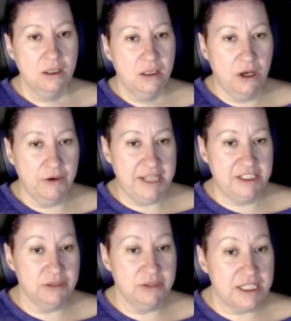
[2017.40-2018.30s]
All right,
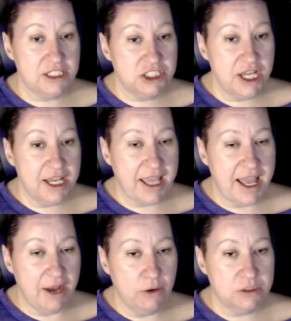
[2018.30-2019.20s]
so let's check
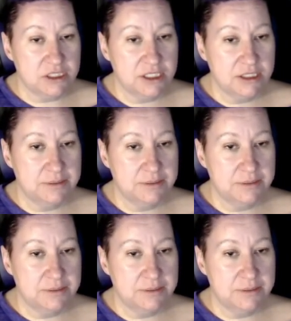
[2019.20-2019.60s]
out